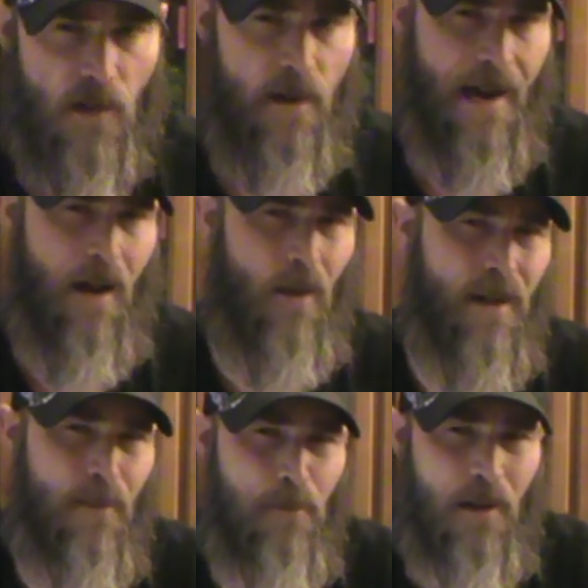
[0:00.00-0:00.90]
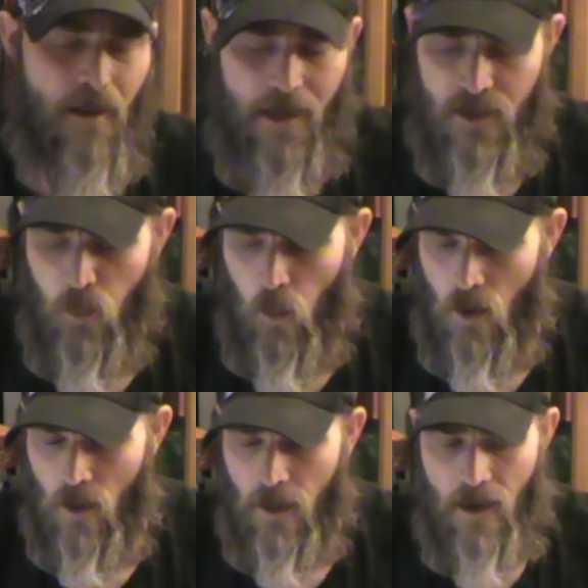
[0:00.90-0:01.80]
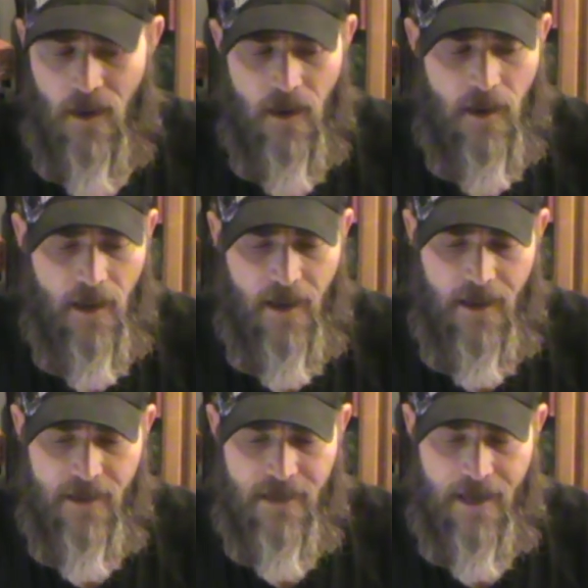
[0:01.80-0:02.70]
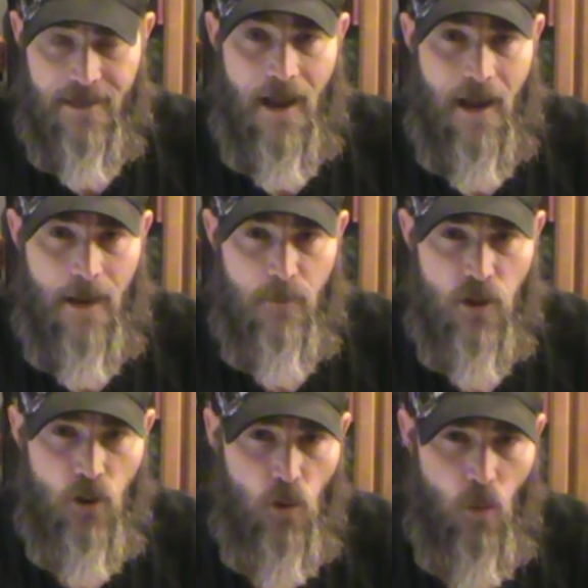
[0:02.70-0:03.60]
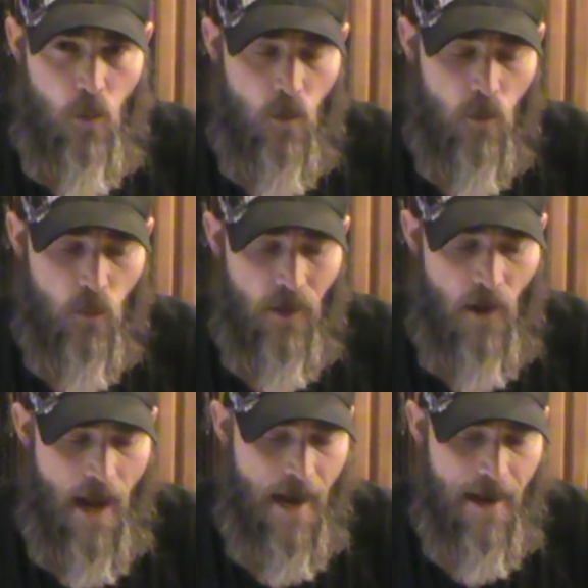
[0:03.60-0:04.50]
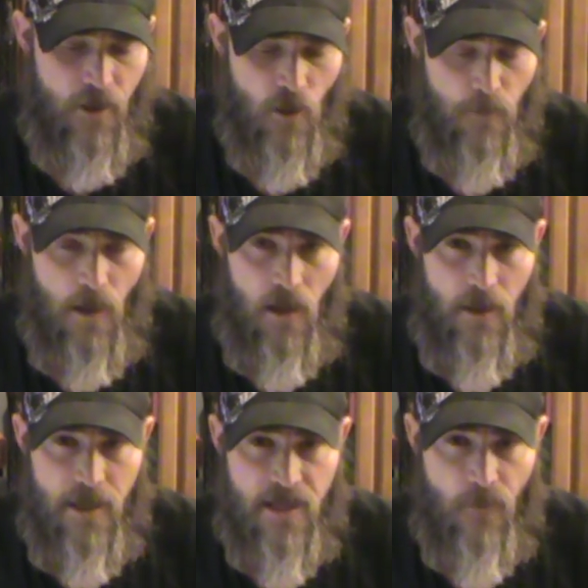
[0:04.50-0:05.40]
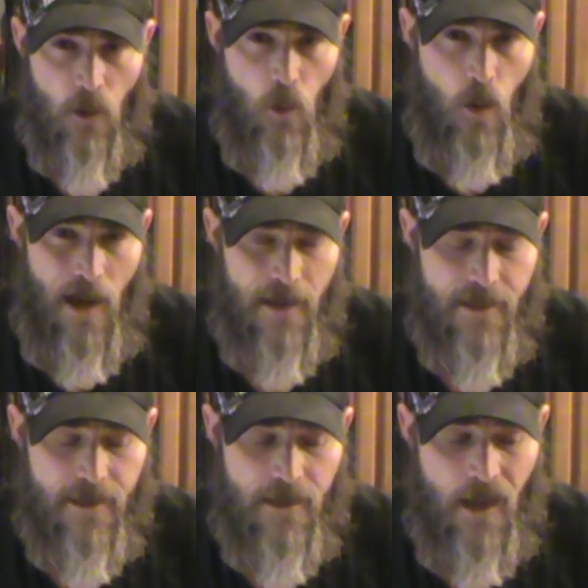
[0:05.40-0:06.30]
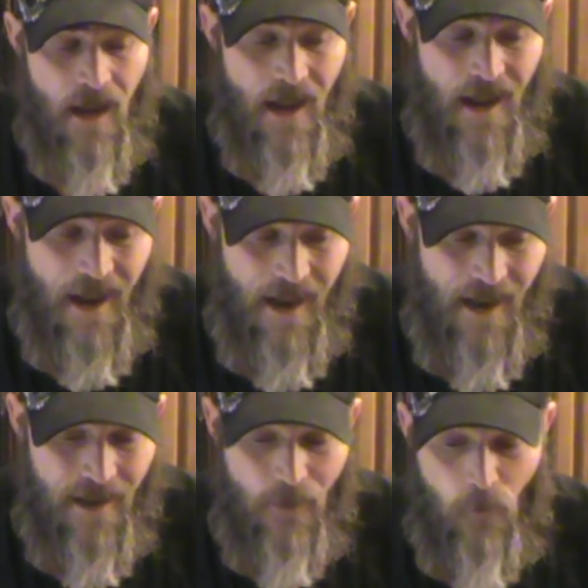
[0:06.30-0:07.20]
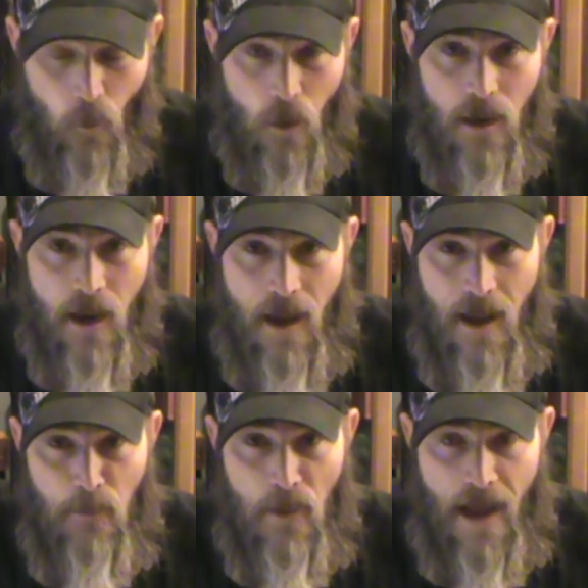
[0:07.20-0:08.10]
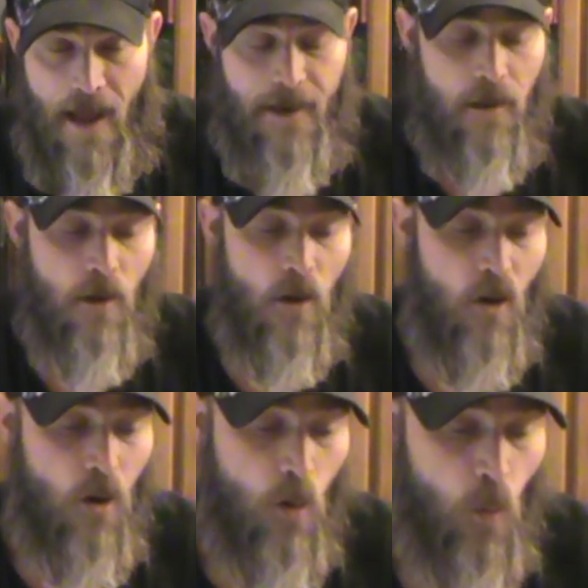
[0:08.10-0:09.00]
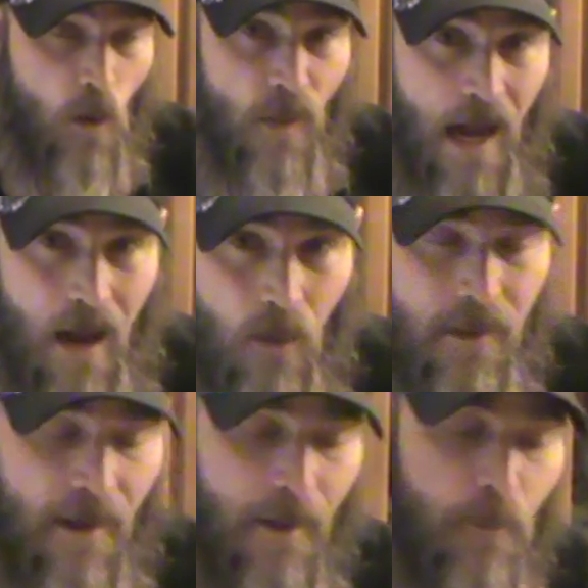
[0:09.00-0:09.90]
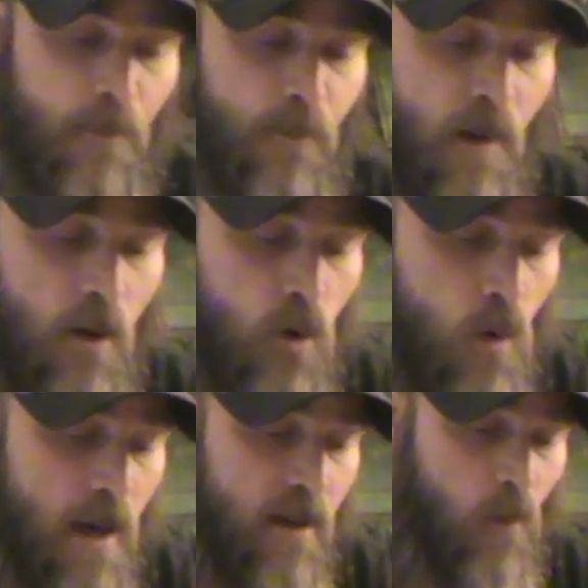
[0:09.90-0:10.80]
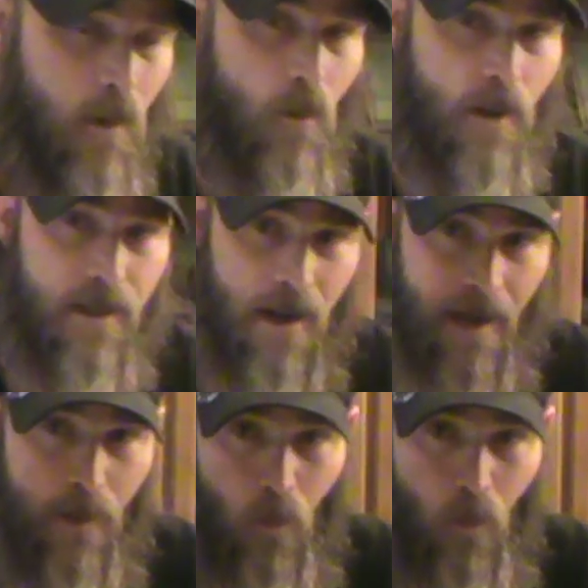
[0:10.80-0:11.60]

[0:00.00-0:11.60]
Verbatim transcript: Now how the abilities work is at times you rely on your abilities for quests and for combat. Without them, you get to roll the die